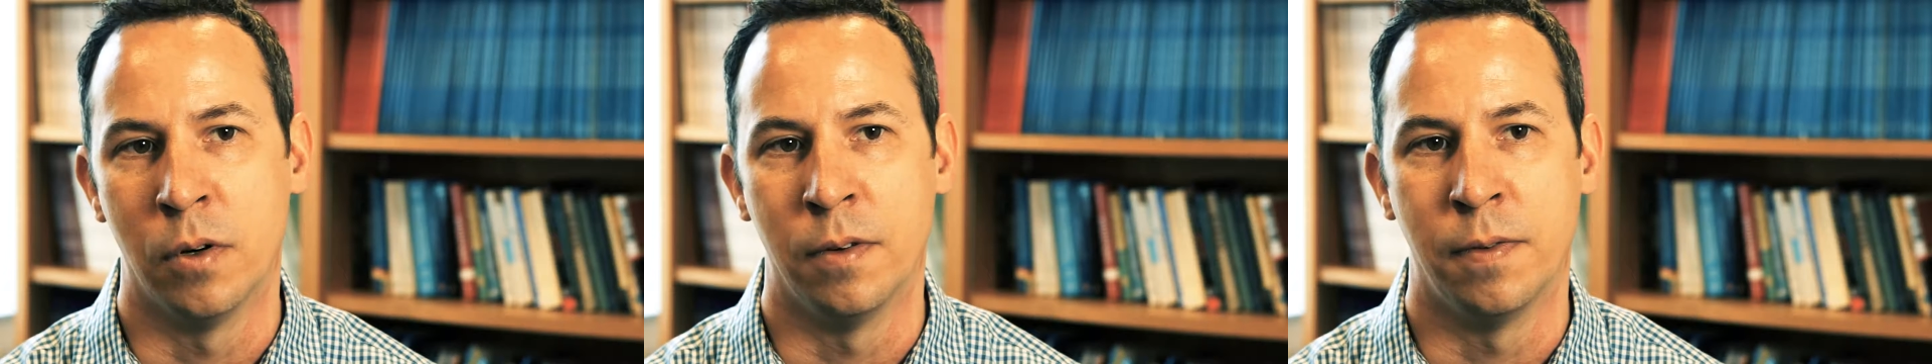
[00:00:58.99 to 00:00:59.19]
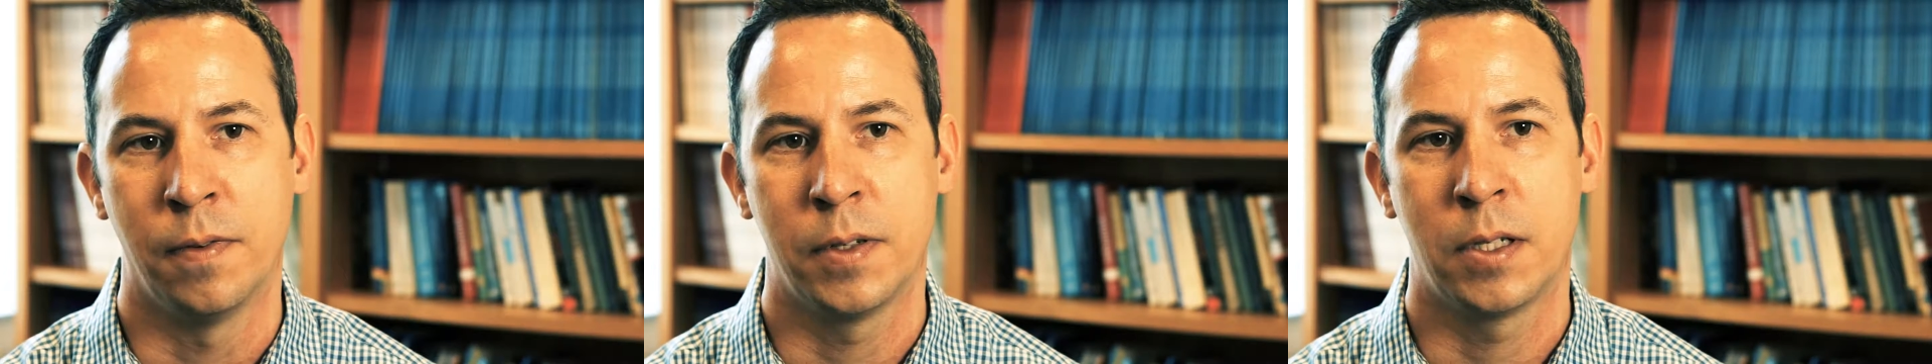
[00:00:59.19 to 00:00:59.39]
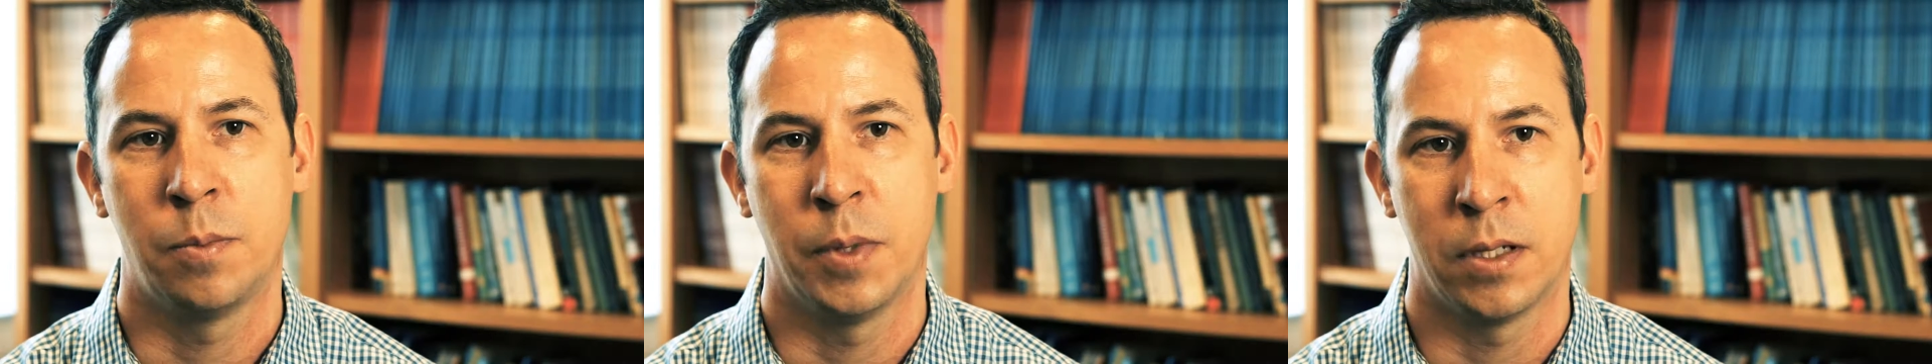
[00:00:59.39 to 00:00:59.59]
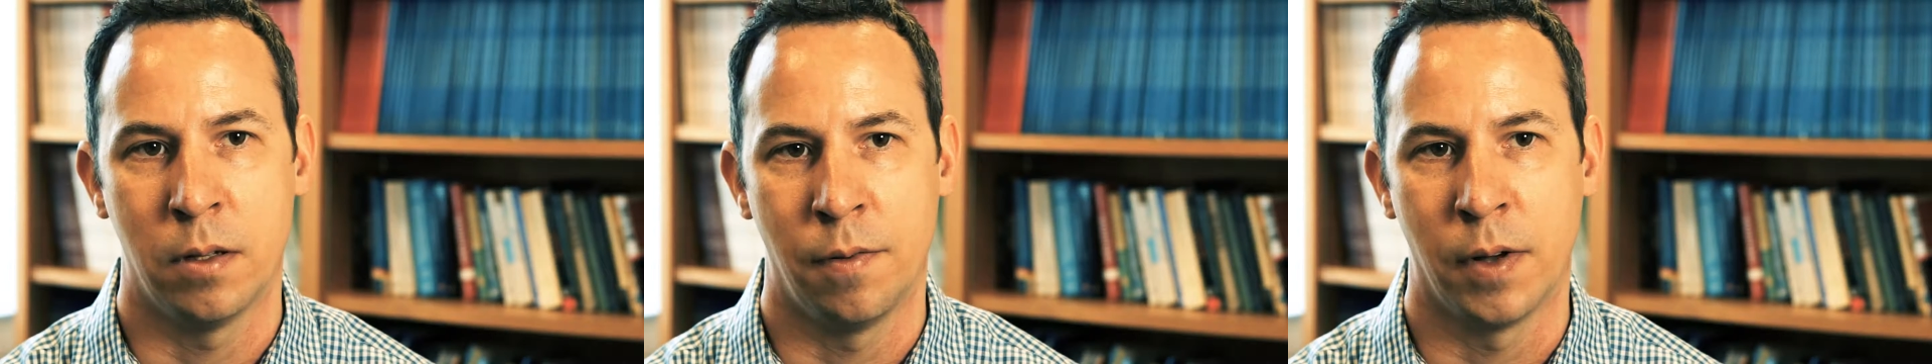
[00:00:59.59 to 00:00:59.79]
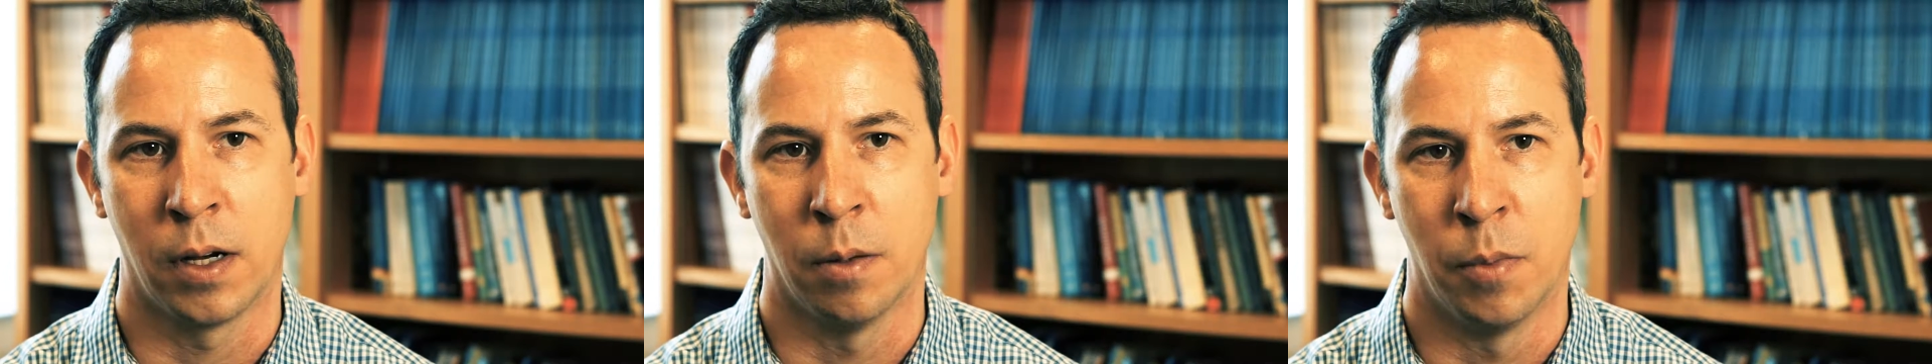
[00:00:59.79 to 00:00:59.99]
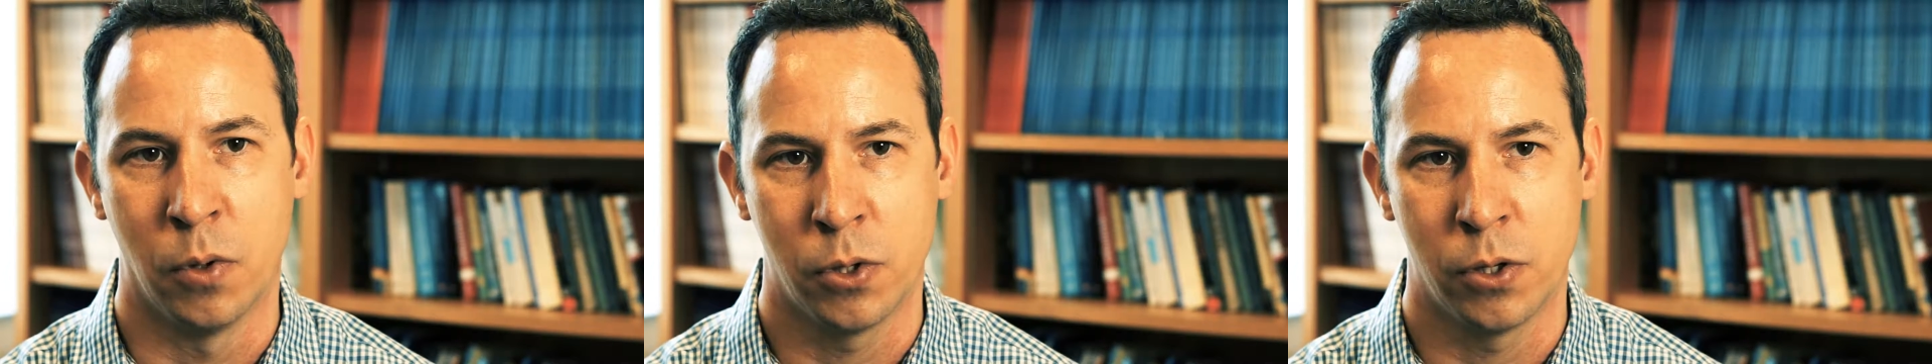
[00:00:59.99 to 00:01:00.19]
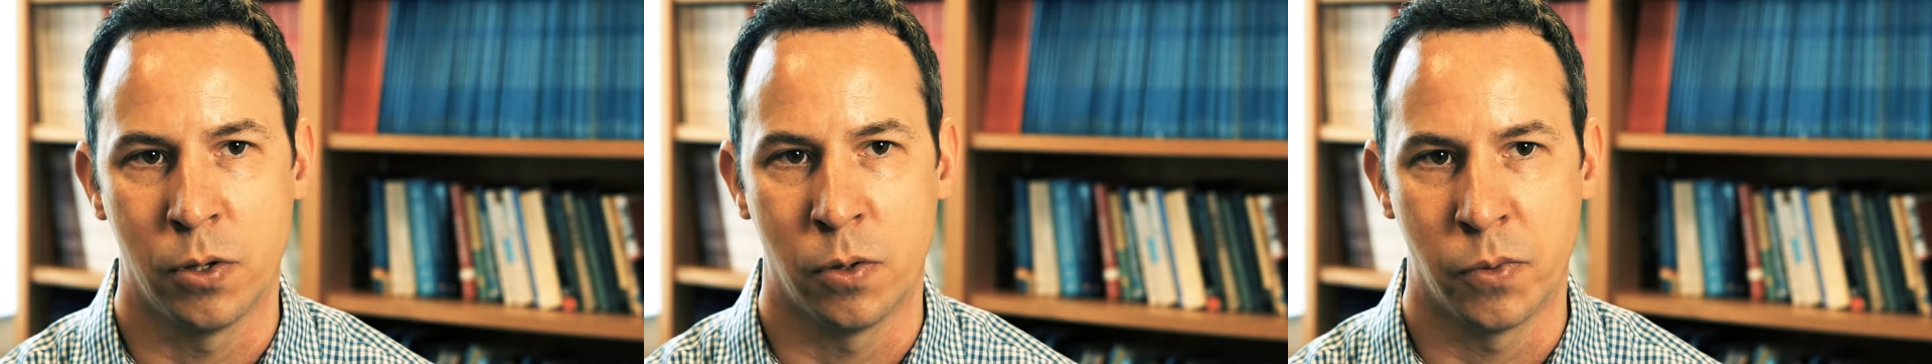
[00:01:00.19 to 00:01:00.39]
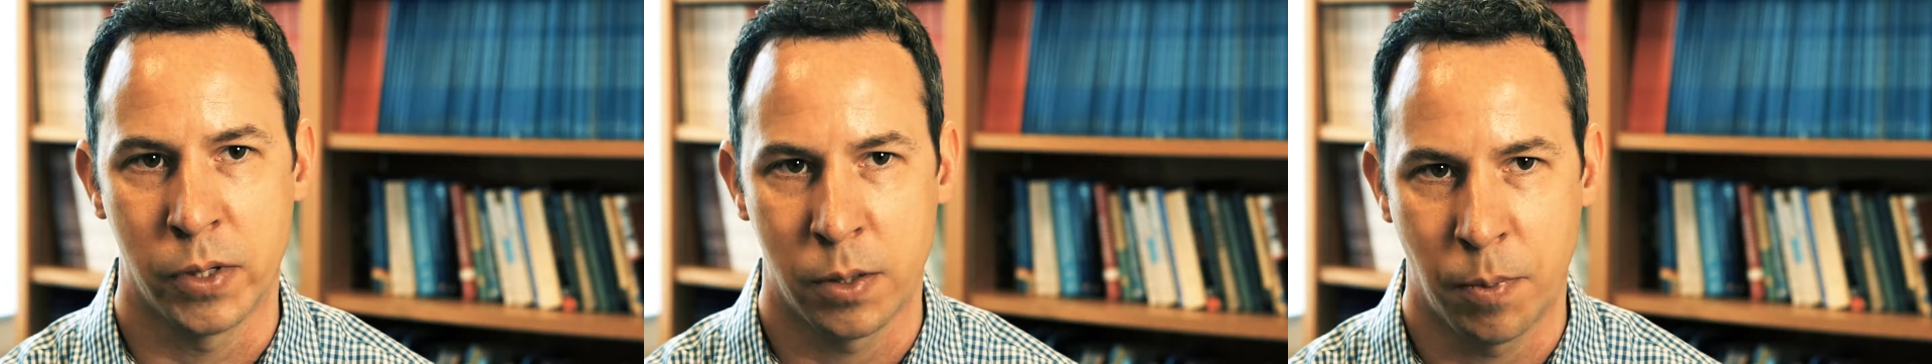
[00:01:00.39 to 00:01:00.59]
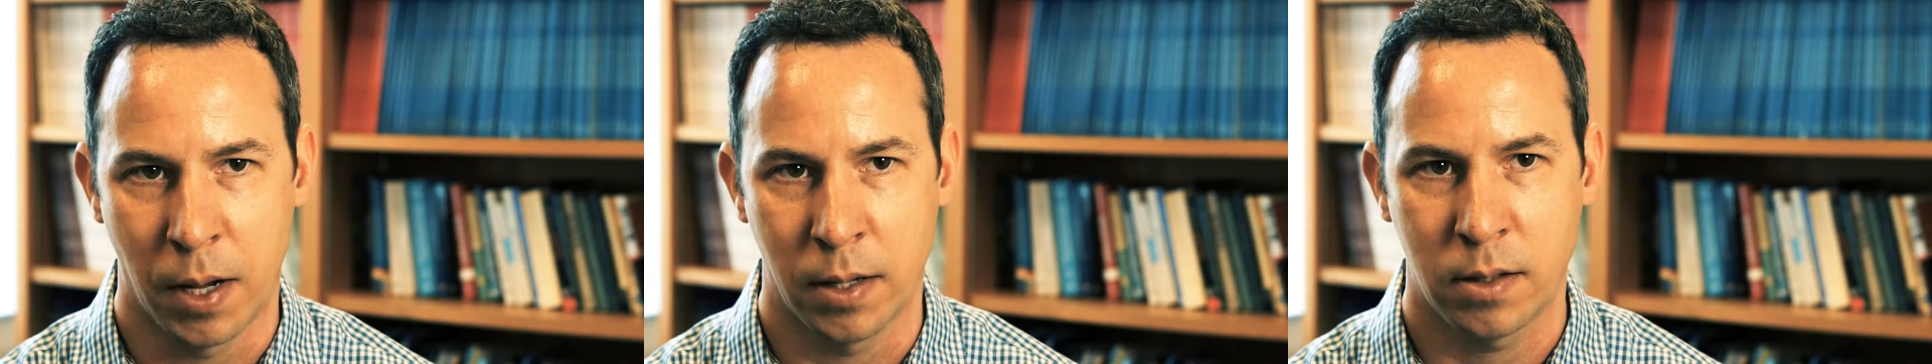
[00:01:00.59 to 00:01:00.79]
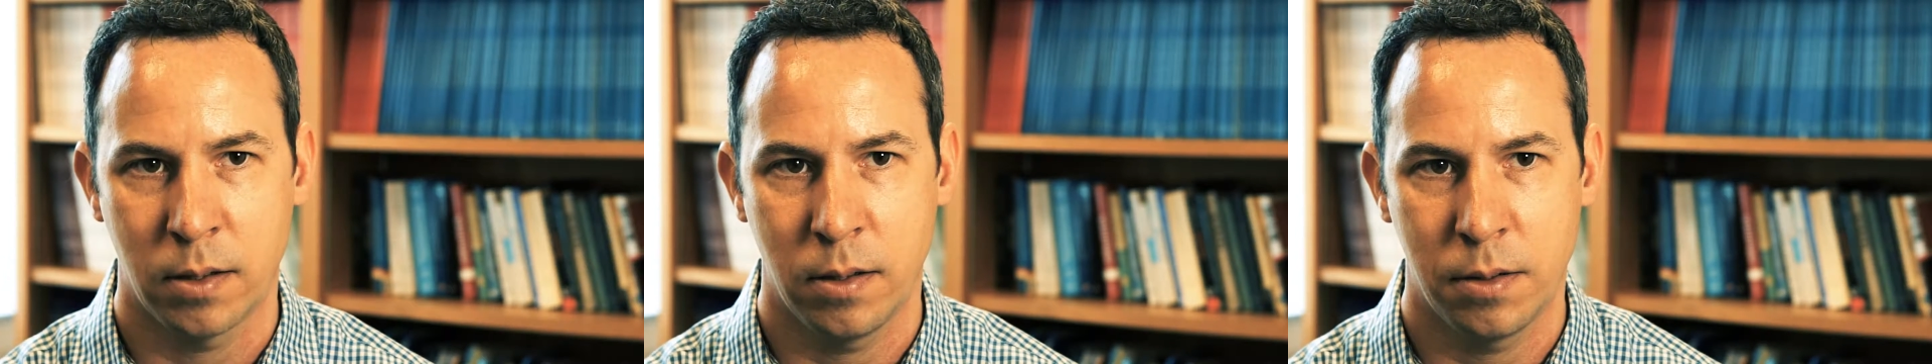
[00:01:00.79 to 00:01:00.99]
of specific emotional
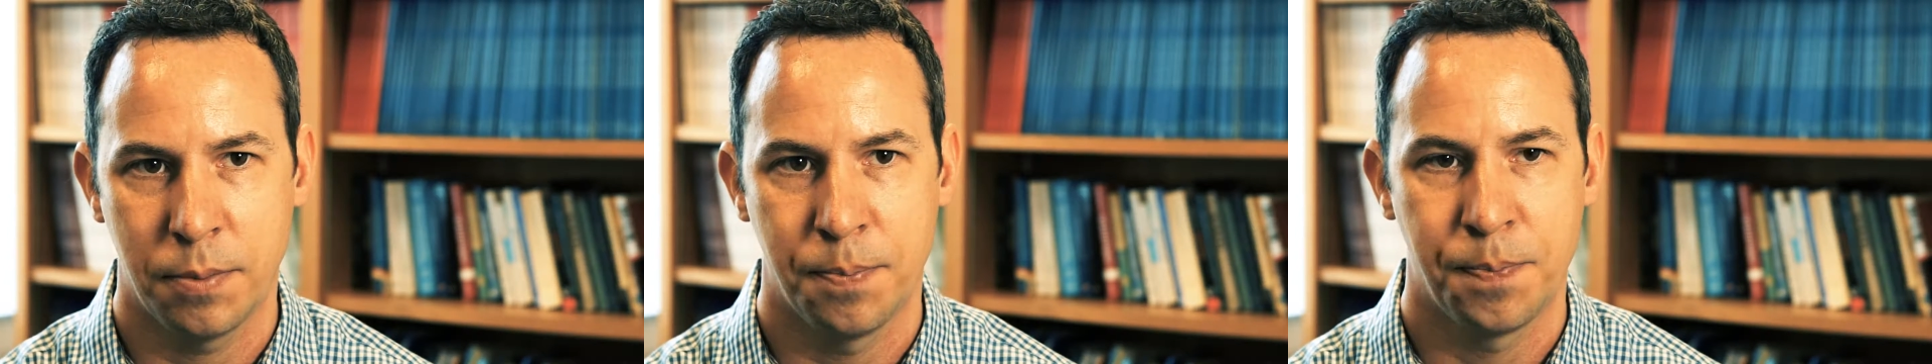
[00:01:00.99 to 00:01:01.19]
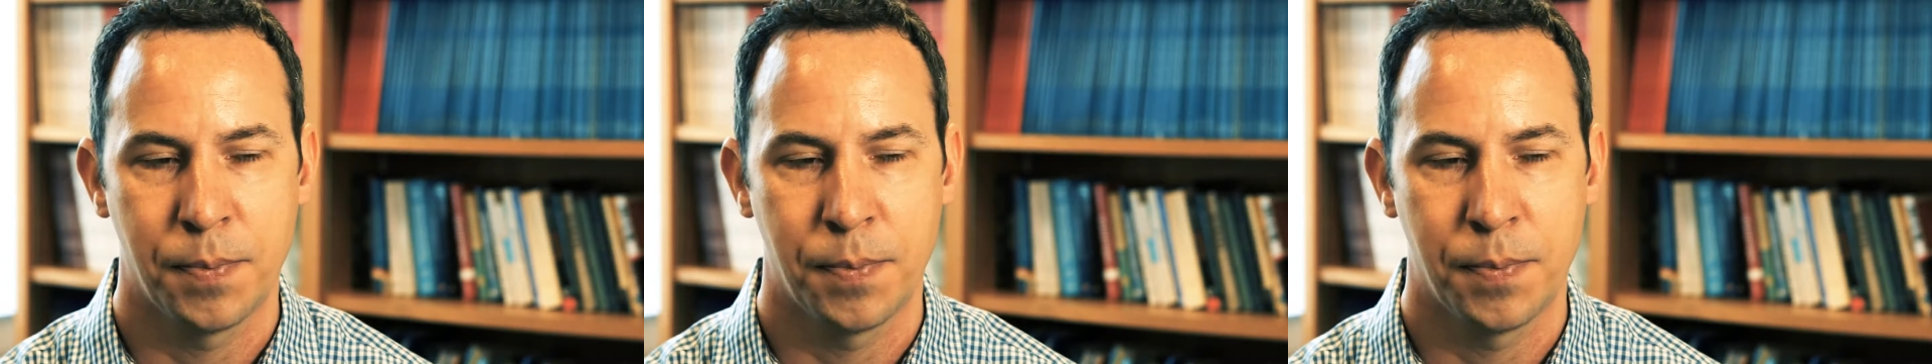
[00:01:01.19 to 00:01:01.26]
responses.